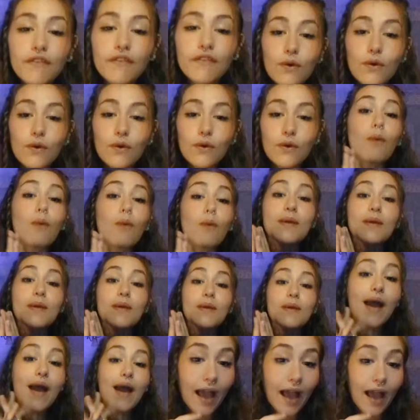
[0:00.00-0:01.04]
you. I will be
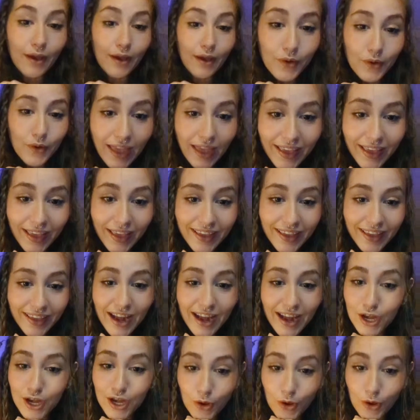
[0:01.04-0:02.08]
back, okay?
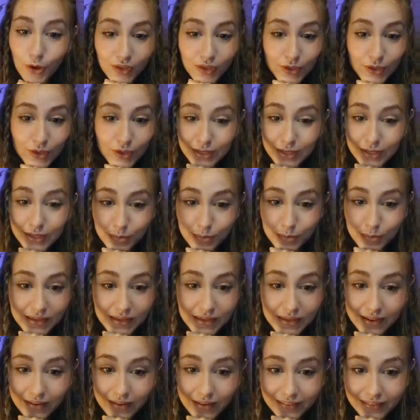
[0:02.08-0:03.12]
And I know that you guys will be
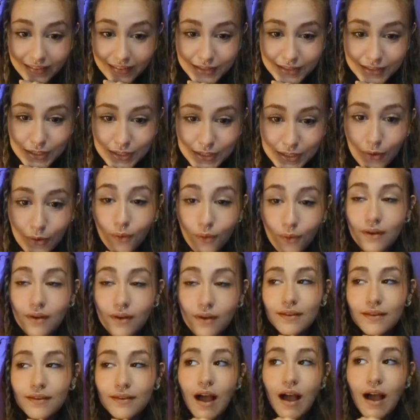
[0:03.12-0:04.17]
here.
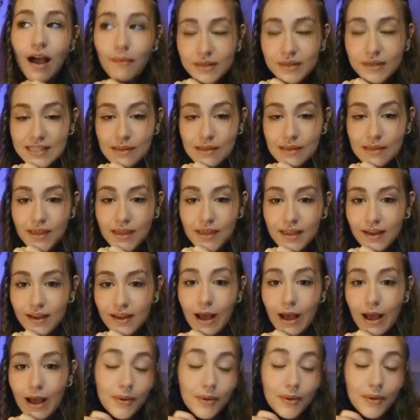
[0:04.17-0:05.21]
So come and see me.
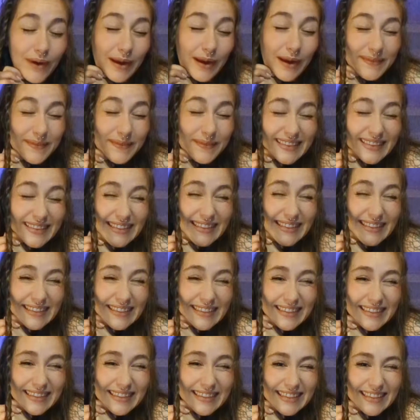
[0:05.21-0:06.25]
I'll be around.
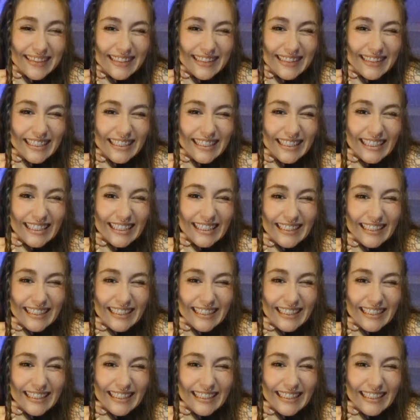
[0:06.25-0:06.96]
Eat.